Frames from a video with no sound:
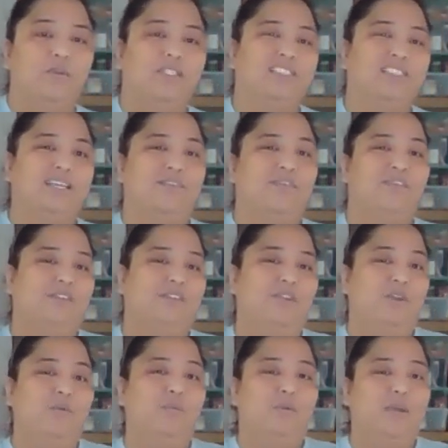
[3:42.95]
which is like
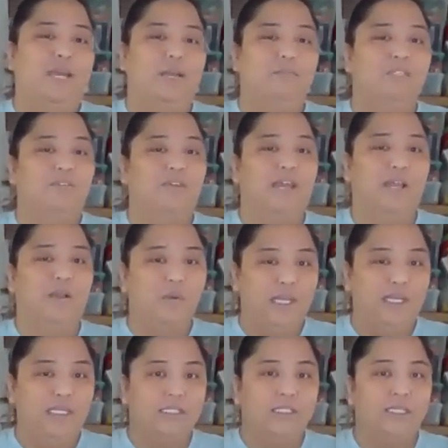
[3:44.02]
50 grams of egg
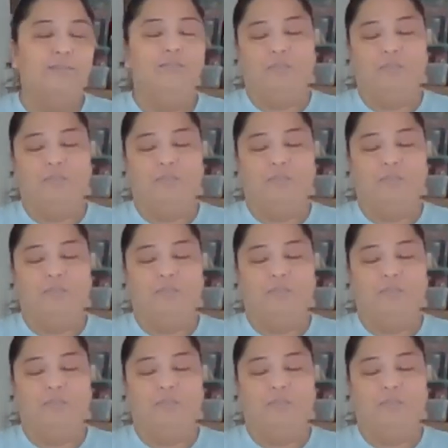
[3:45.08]
whites.